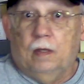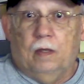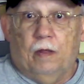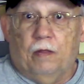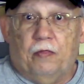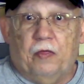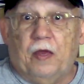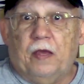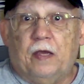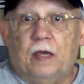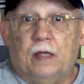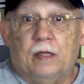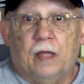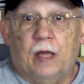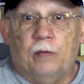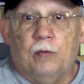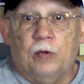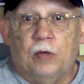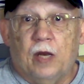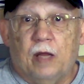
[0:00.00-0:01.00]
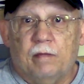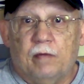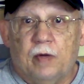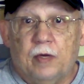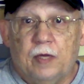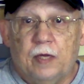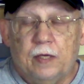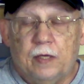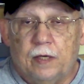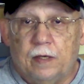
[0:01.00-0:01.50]
thinking they would never
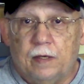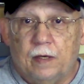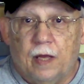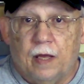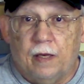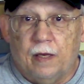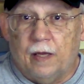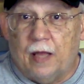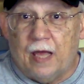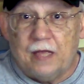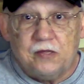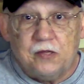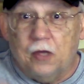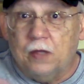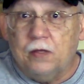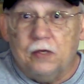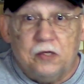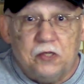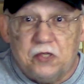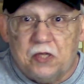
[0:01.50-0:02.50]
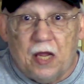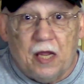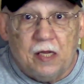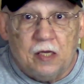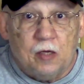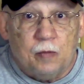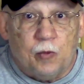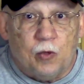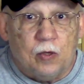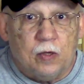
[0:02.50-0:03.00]
need it. And that's
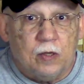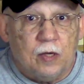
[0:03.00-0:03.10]
understandable.